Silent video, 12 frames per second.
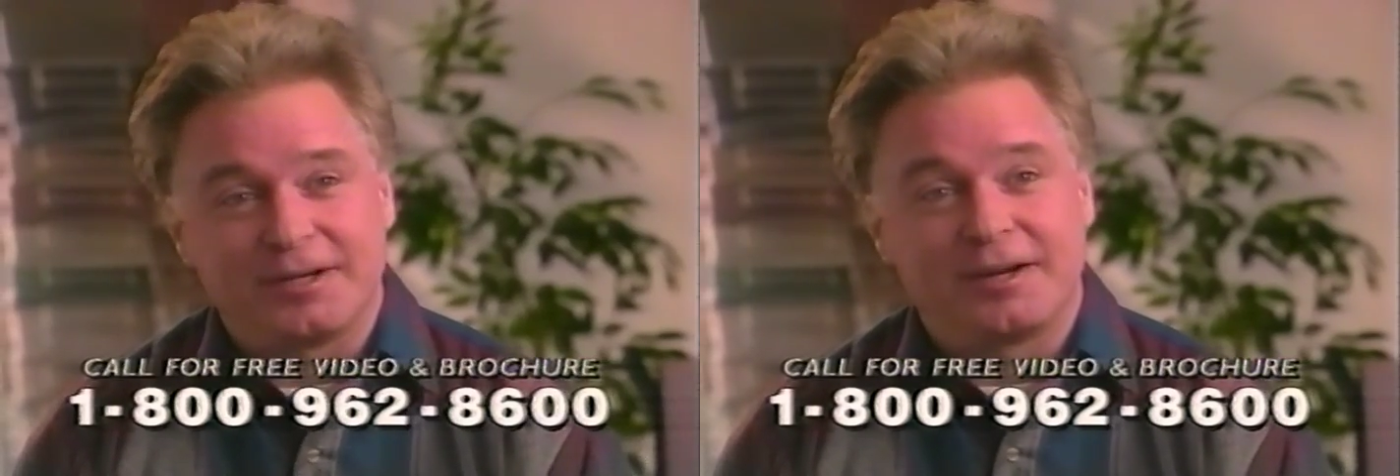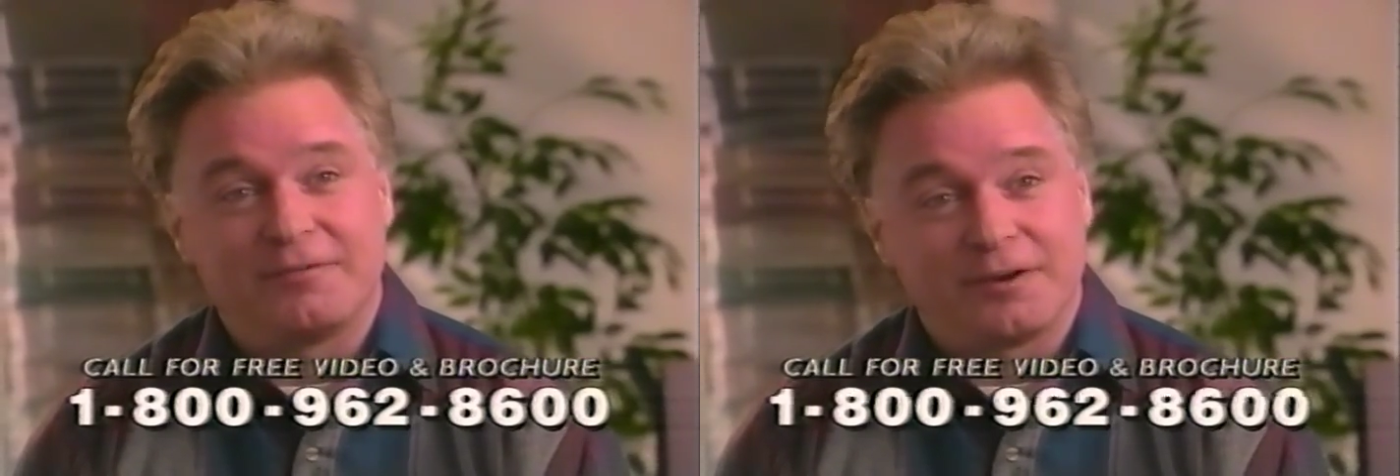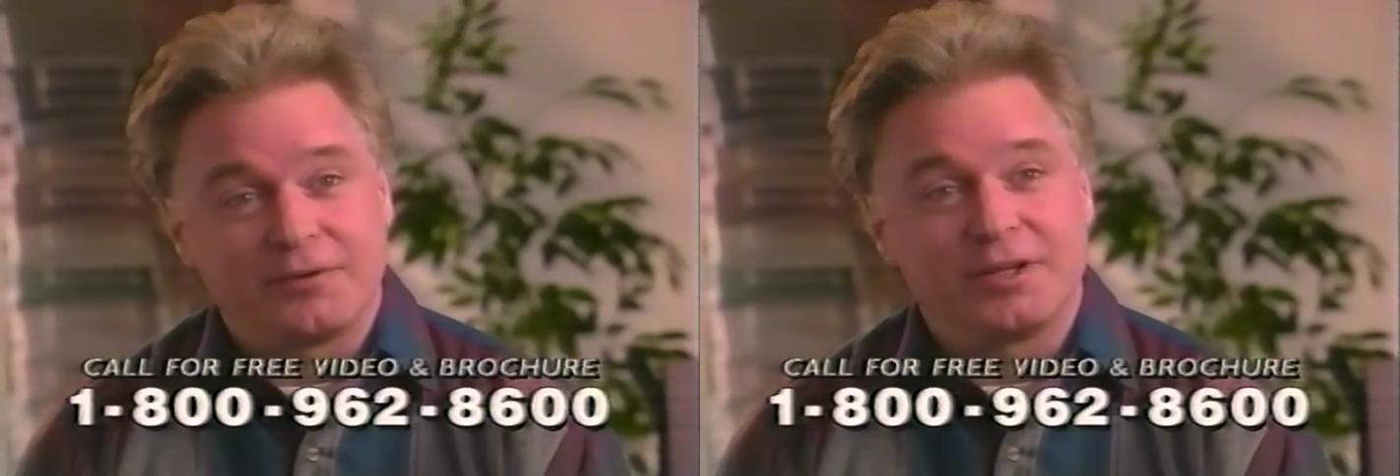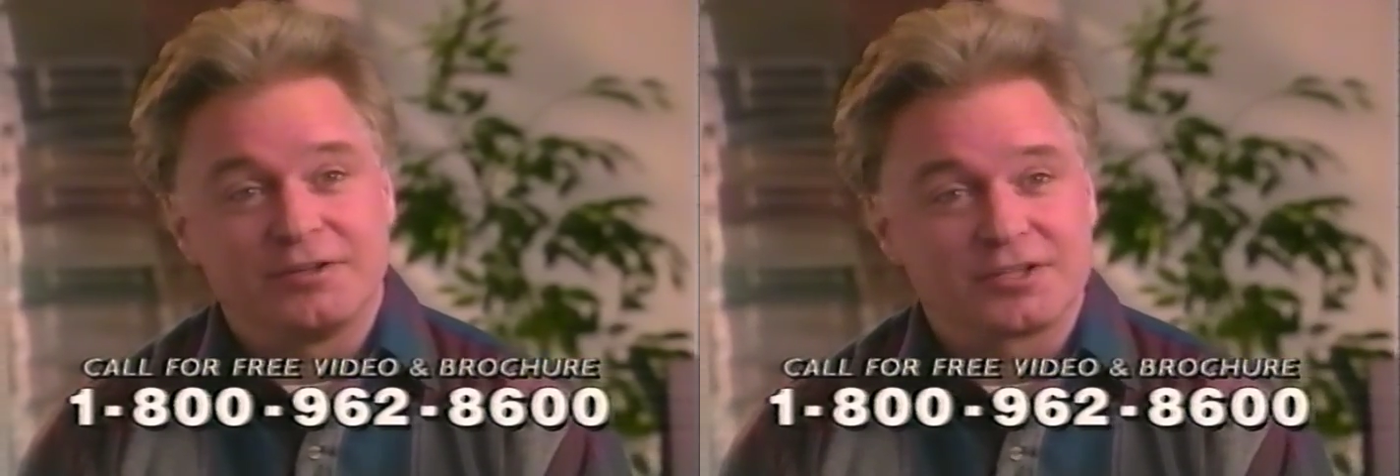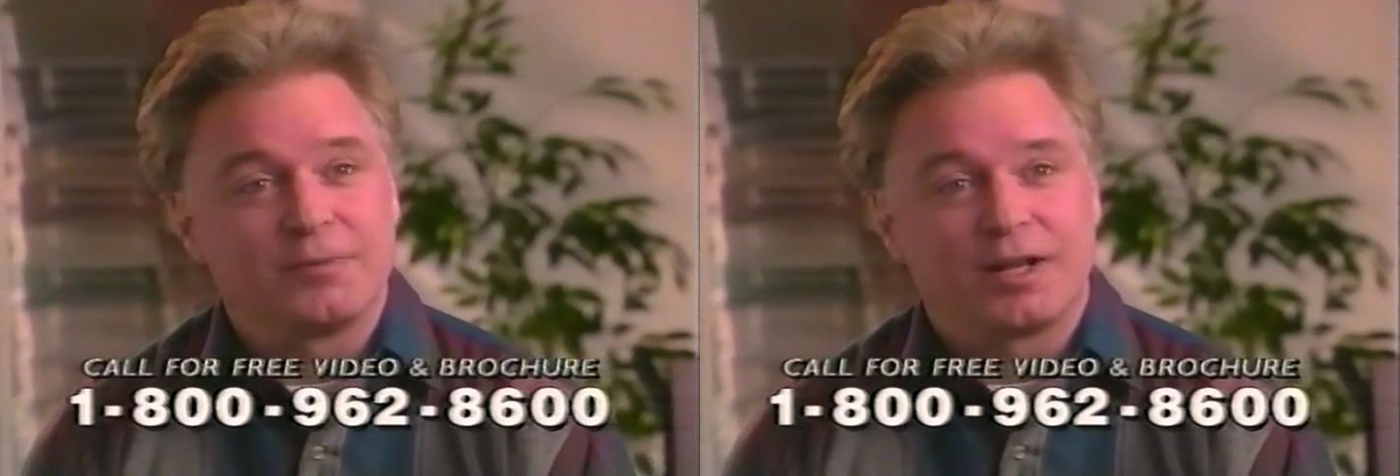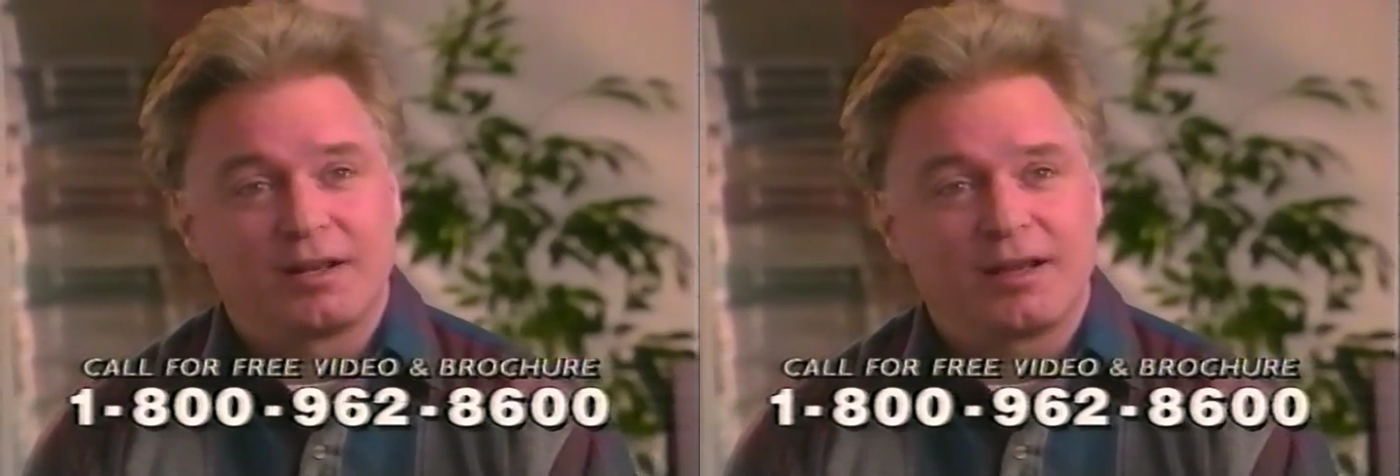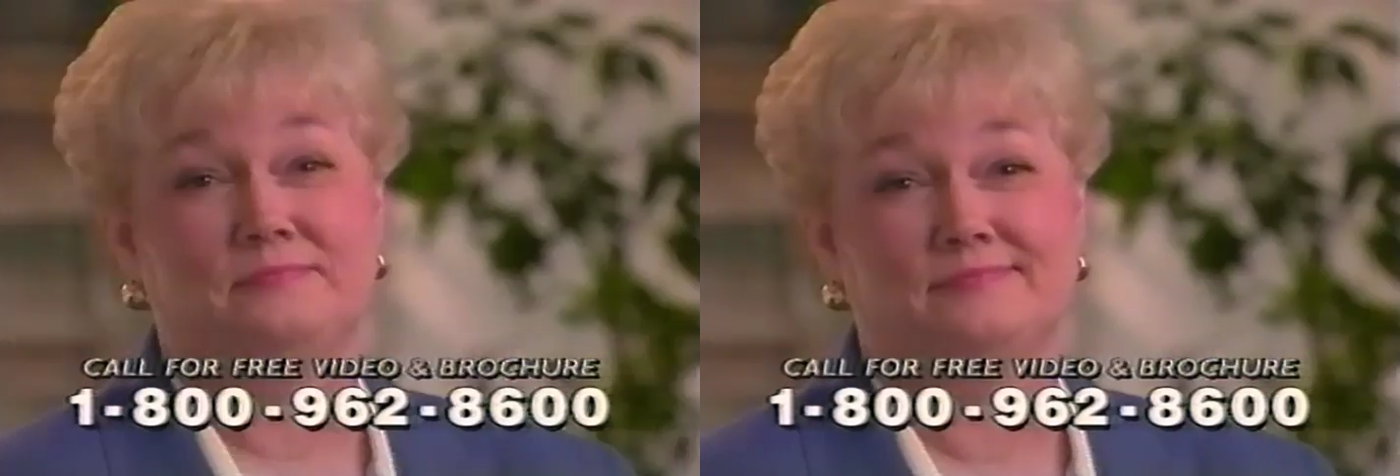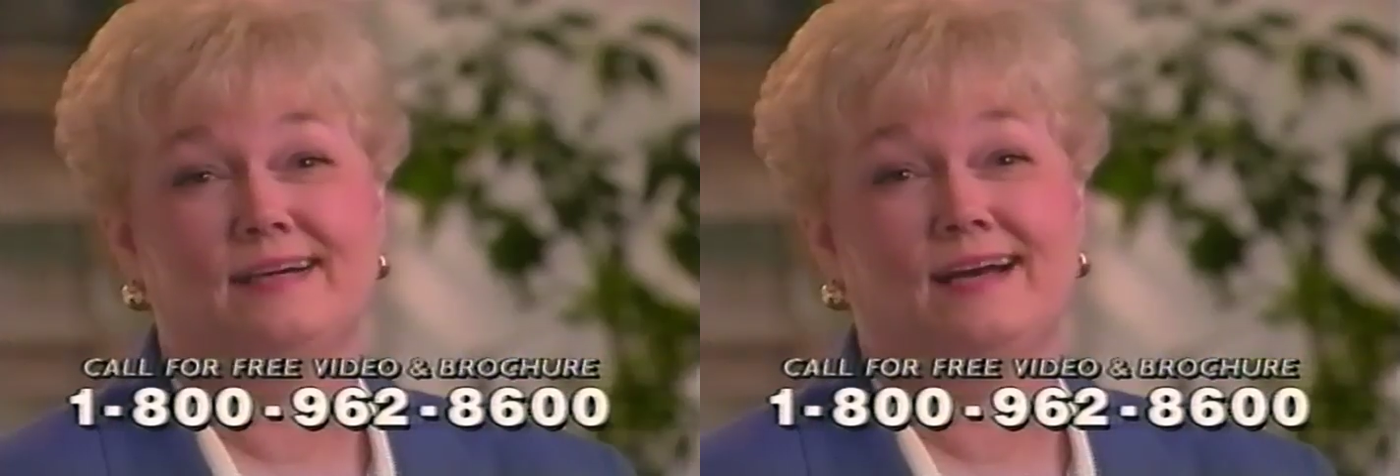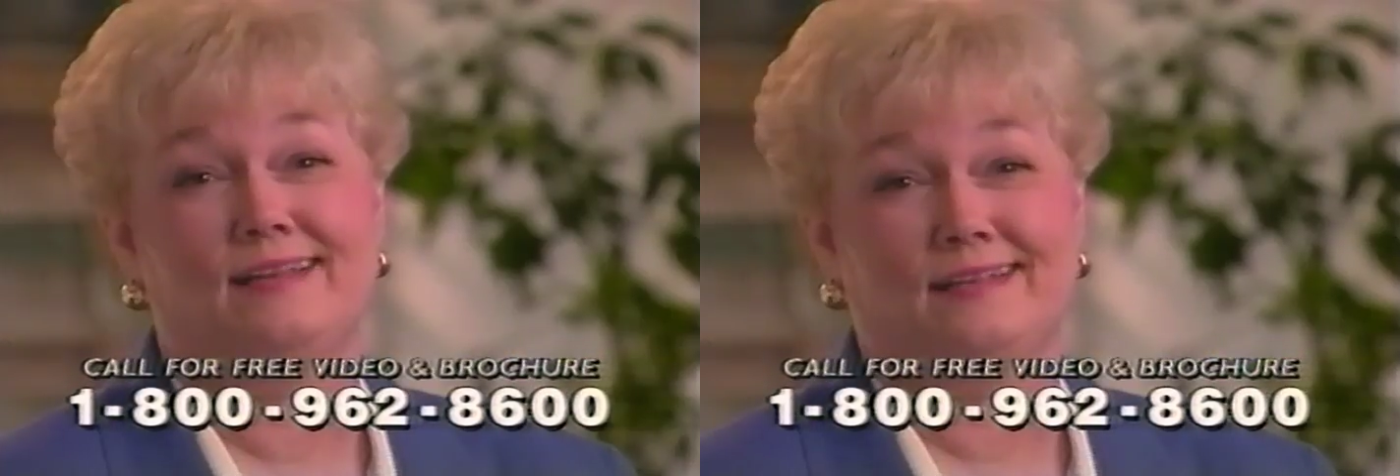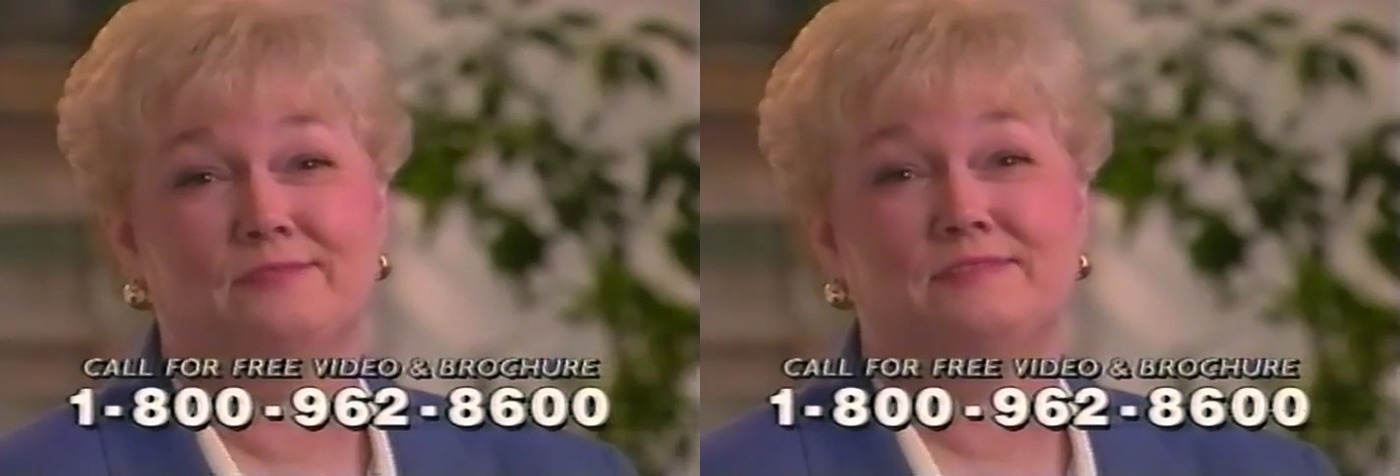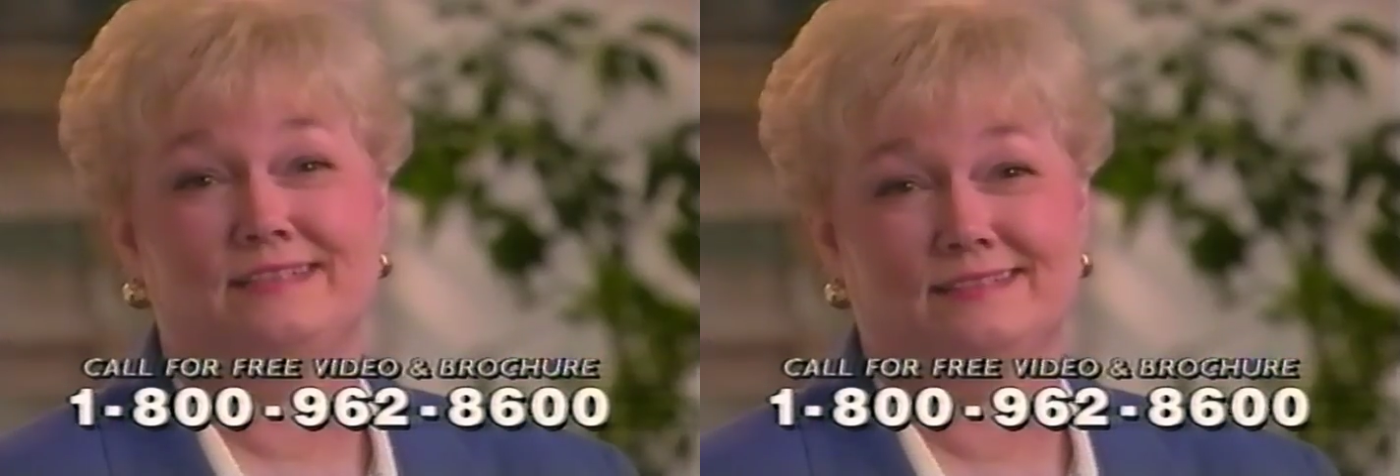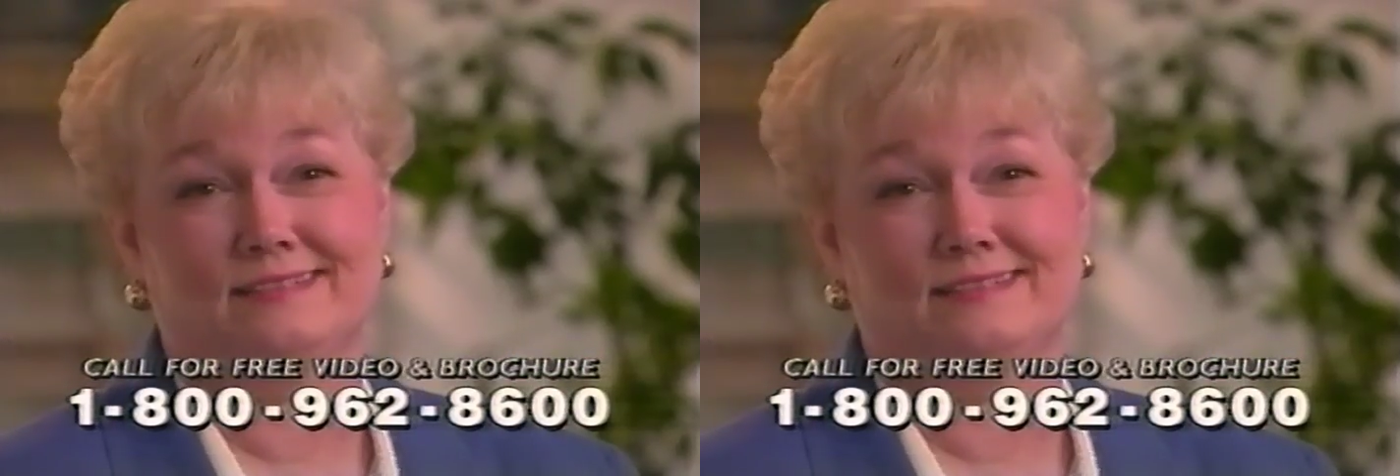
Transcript: I've ever used in my life. I love it.